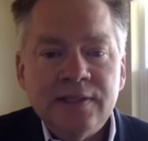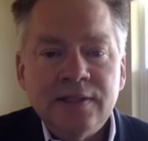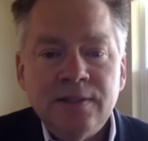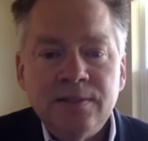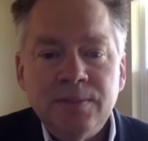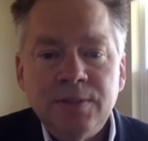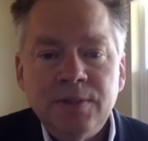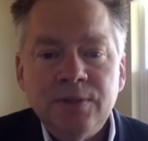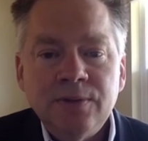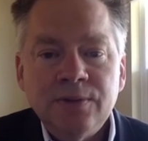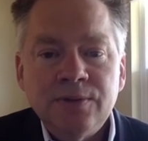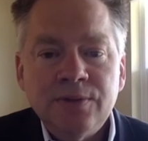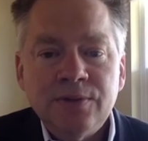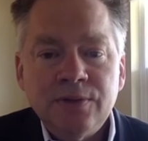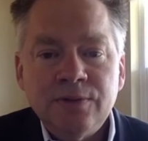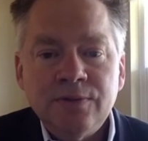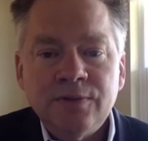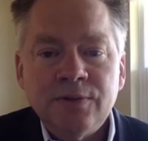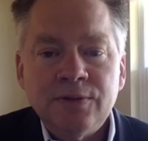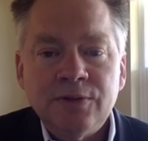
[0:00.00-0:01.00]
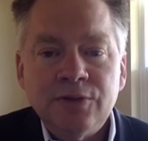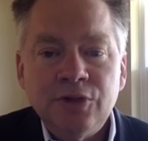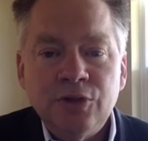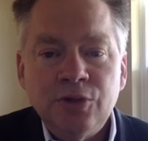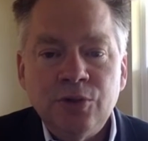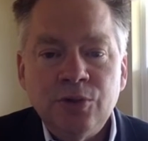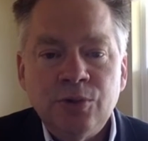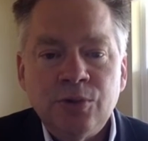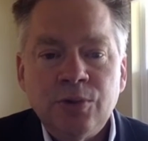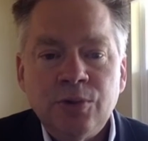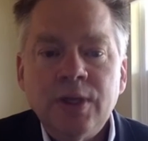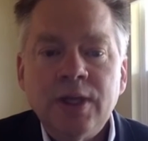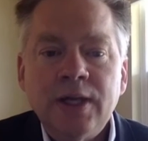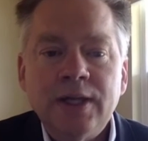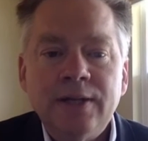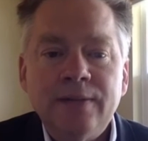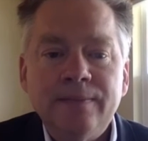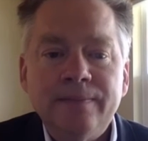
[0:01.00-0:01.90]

computer server to Ukraine.